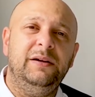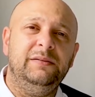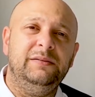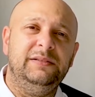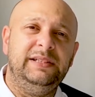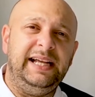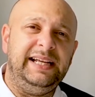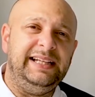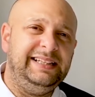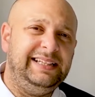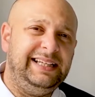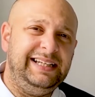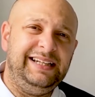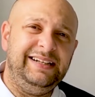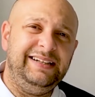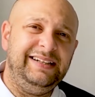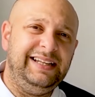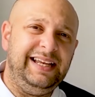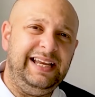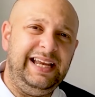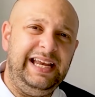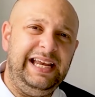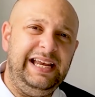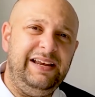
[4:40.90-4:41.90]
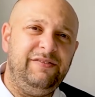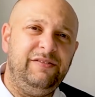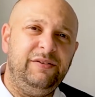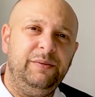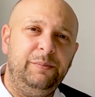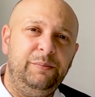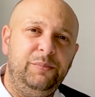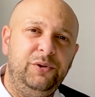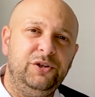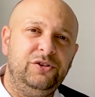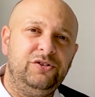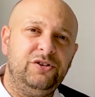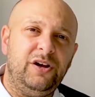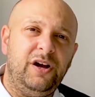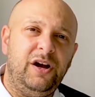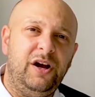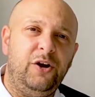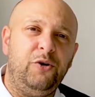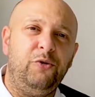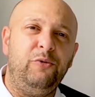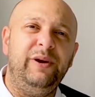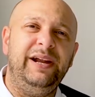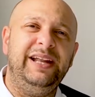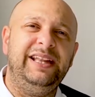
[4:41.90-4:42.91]
they didn't even put
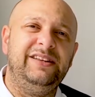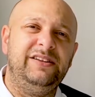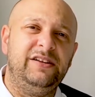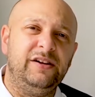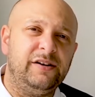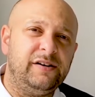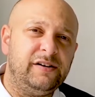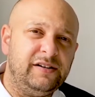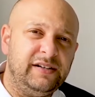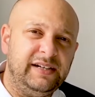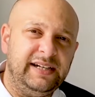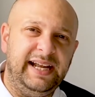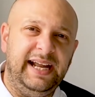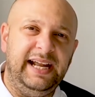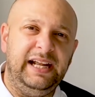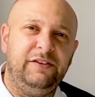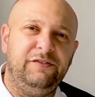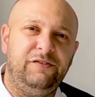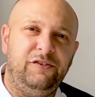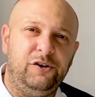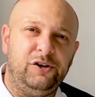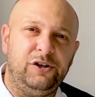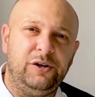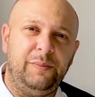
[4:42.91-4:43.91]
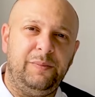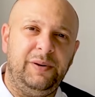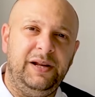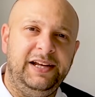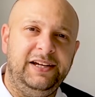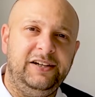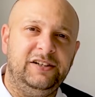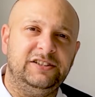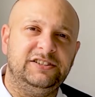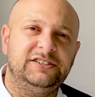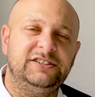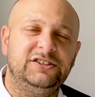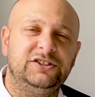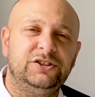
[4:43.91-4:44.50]
a return date for the players.